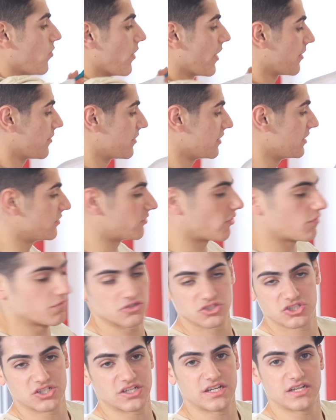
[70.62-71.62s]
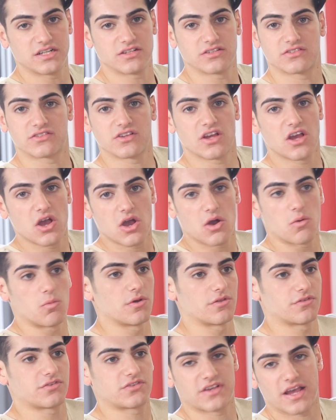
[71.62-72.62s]
wear these over jeans
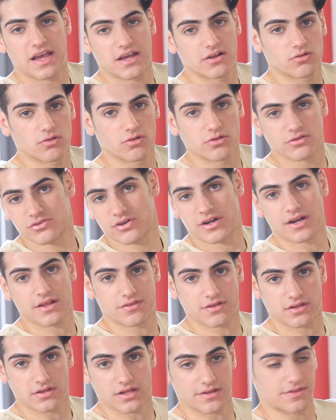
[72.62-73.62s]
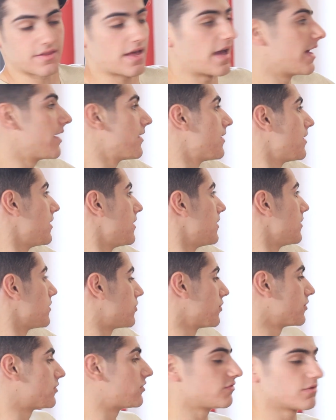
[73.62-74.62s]
with sandals or anything like that.
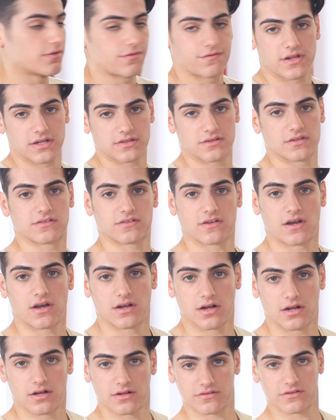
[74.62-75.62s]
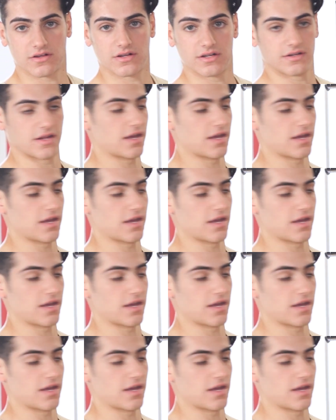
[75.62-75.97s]
Good to reflect the sun on a sunny